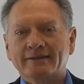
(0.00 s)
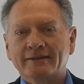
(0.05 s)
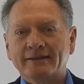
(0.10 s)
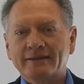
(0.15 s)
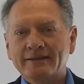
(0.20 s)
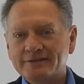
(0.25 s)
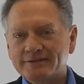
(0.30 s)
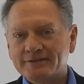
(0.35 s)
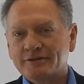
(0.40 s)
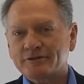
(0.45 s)

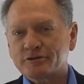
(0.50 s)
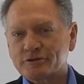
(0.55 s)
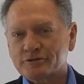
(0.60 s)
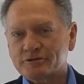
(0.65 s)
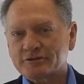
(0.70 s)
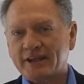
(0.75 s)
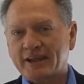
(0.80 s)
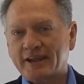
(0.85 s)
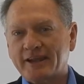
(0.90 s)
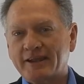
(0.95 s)
needs to
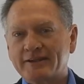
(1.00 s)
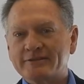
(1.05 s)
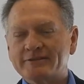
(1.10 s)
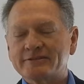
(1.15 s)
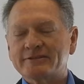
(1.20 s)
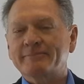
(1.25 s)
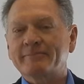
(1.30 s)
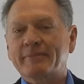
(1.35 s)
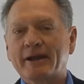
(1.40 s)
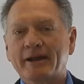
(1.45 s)
understand
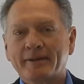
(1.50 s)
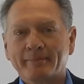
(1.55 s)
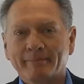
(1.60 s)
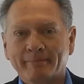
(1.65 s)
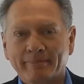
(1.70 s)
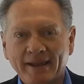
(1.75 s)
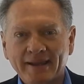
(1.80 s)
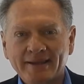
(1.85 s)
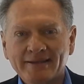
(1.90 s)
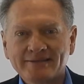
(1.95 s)
some
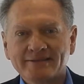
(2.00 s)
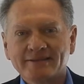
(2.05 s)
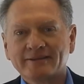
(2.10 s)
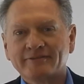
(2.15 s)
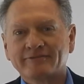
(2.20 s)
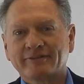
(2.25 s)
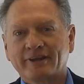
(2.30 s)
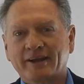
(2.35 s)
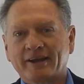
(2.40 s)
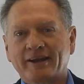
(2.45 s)

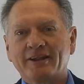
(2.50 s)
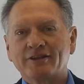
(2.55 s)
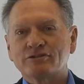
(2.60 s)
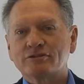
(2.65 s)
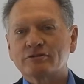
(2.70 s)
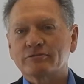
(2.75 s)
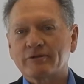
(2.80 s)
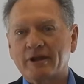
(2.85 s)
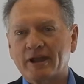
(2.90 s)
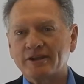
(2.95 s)
basic
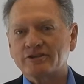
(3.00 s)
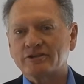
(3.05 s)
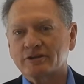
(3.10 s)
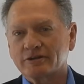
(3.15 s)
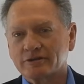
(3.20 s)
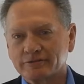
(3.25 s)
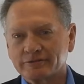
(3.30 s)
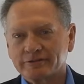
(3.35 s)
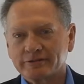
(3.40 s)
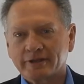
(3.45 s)
financial
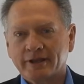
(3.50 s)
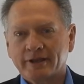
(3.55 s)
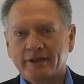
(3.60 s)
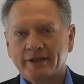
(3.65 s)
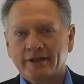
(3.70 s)
ratios